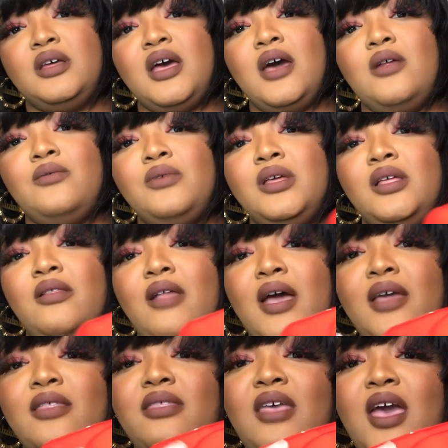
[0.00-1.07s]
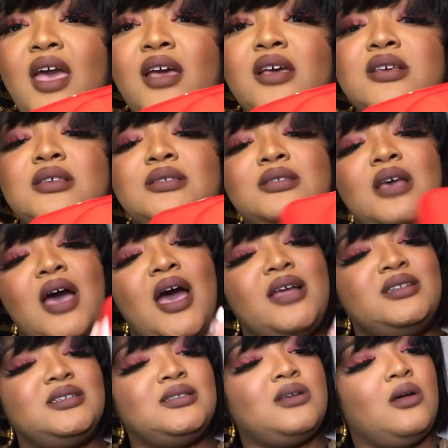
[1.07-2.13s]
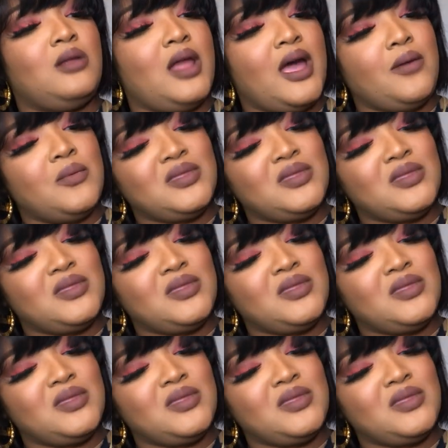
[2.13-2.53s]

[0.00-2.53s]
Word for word: I don't really like that because I just don't like